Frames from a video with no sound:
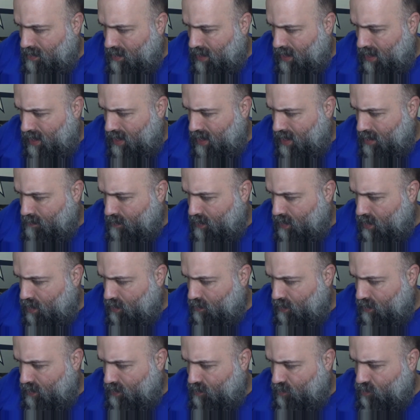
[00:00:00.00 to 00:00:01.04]
I am
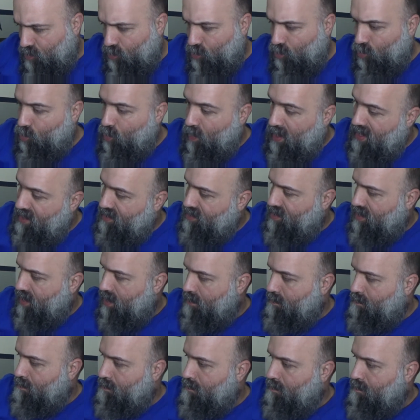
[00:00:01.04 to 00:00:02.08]
going to weigh
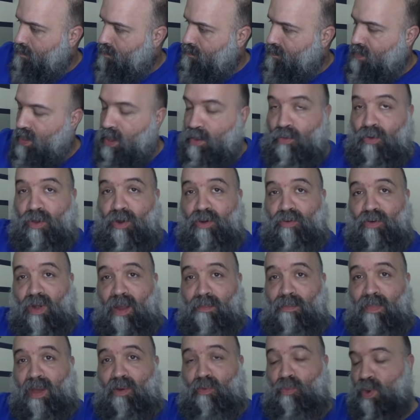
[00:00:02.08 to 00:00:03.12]
them. I'm going to
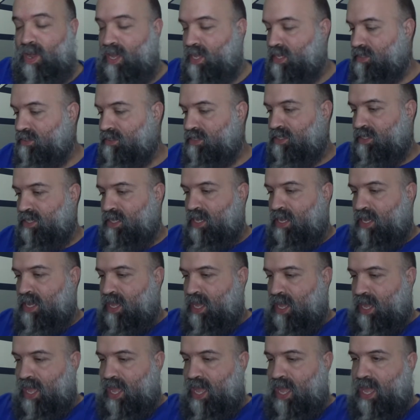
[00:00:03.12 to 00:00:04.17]
grab my weights
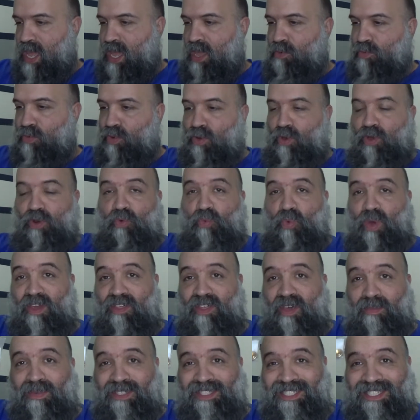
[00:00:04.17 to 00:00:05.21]
and we're going to weigh
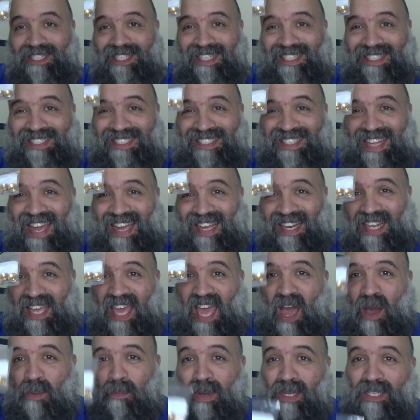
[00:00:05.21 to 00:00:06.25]
them and see exactly
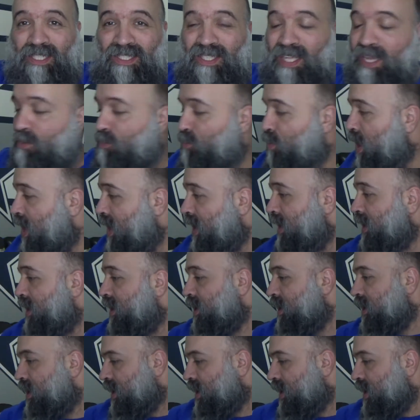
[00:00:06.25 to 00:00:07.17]
how much they weigh.